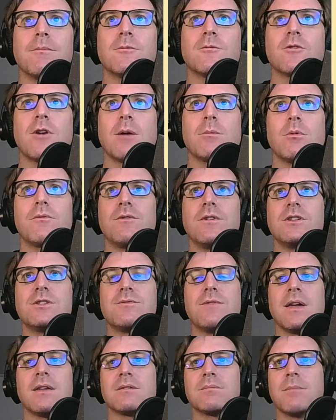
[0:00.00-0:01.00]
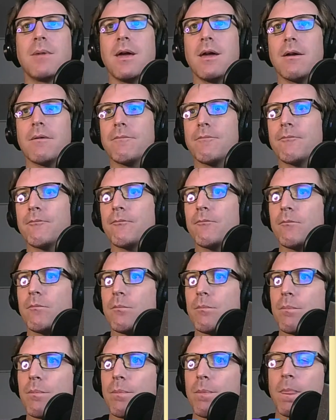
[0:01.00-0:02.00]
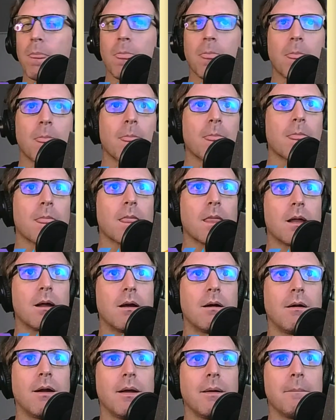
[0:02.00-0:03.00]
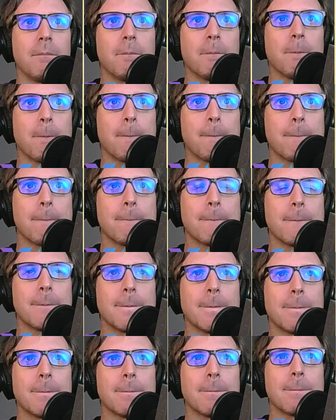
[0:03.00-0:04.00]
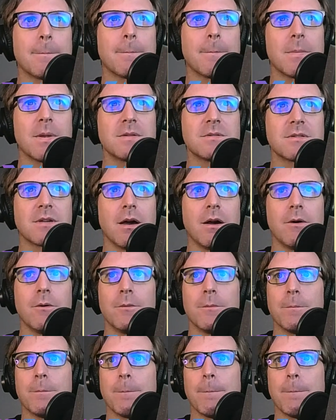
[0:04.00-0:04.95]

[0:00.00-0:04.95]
Tribal fish face, man. All right. Let's go.